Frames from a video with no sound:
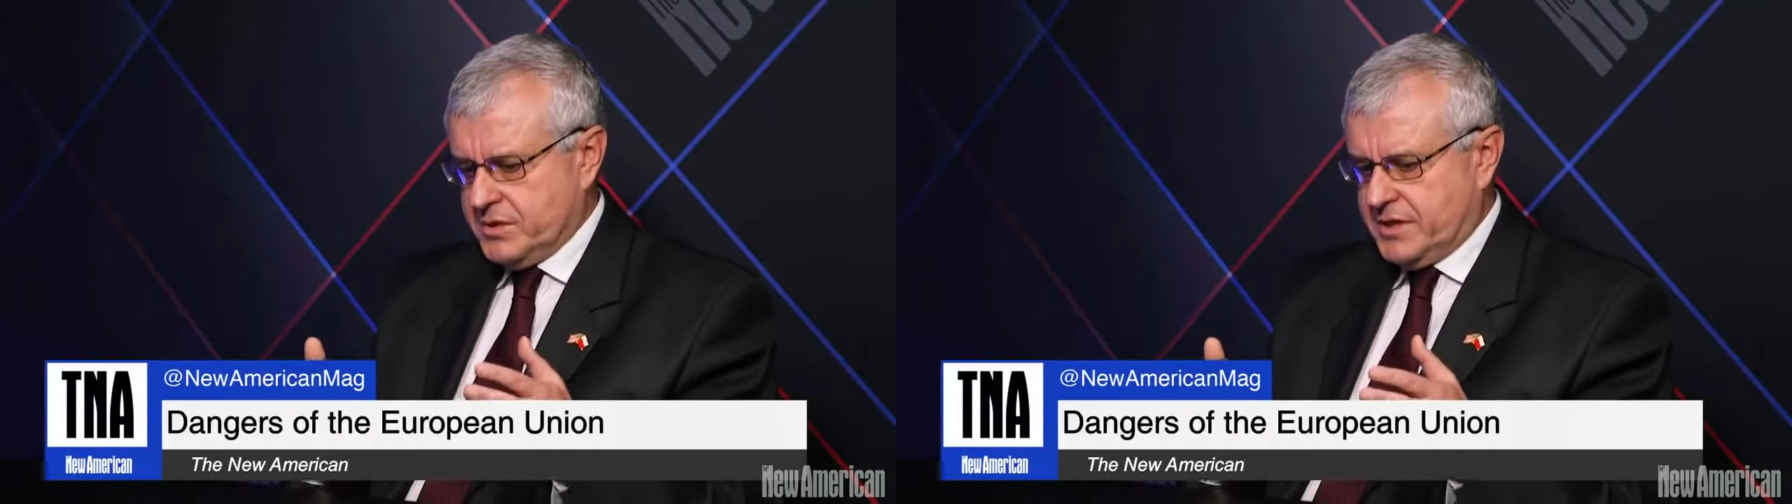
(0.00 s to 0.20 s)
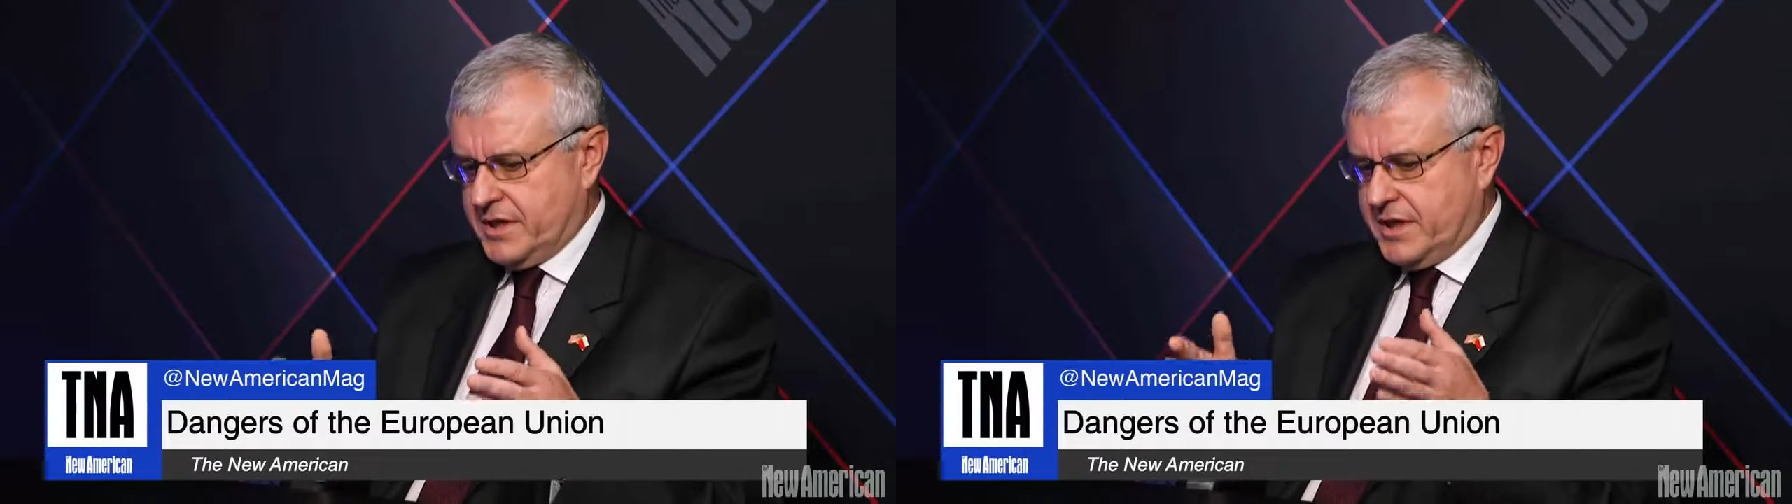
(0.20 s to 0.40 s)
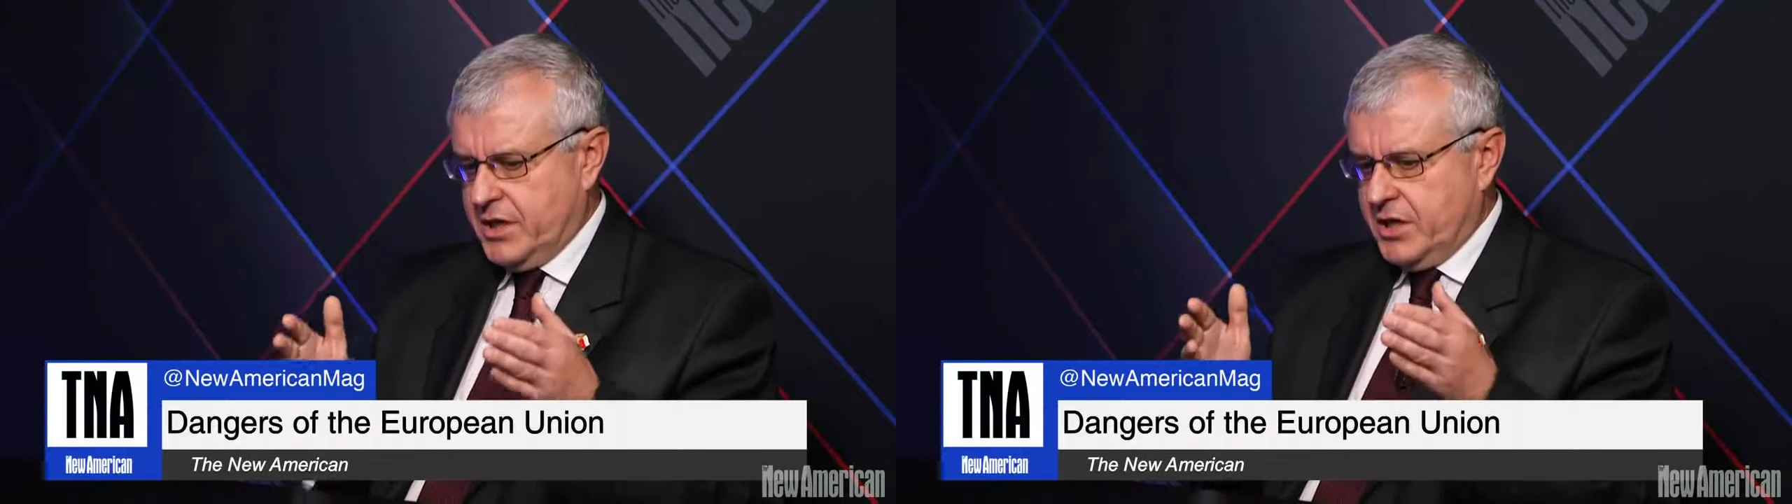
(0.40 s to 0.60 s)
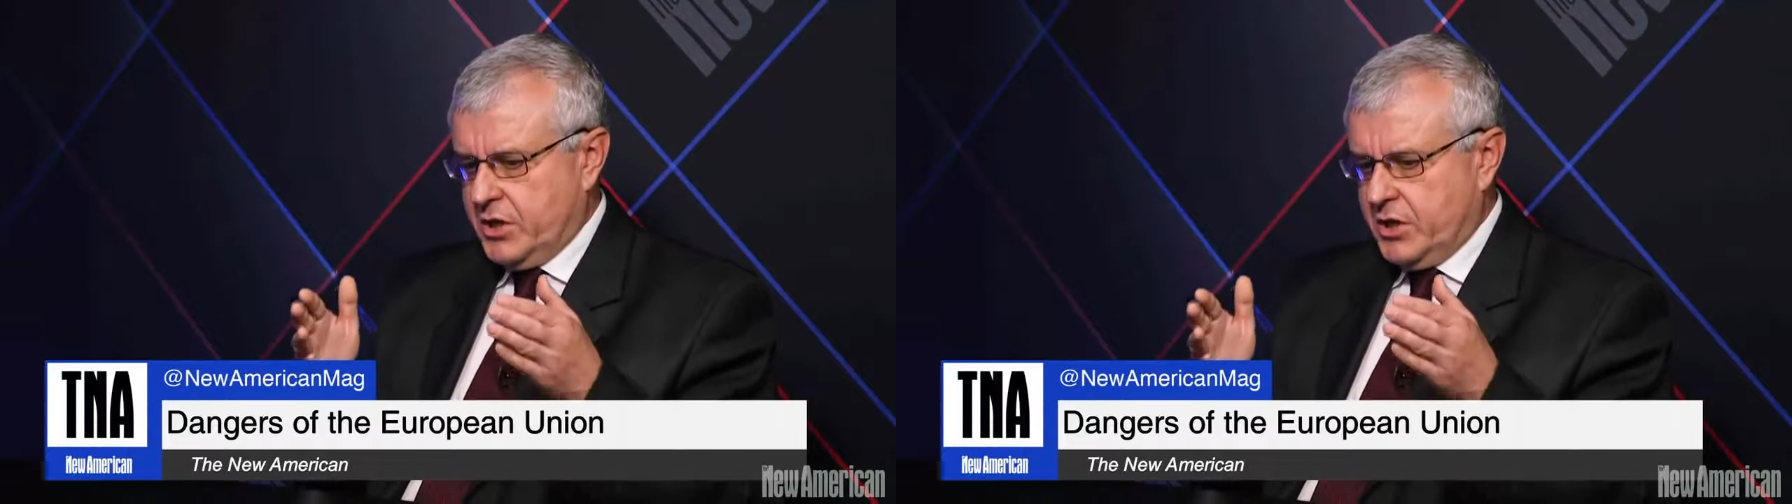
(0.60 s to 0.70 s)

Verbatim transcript: the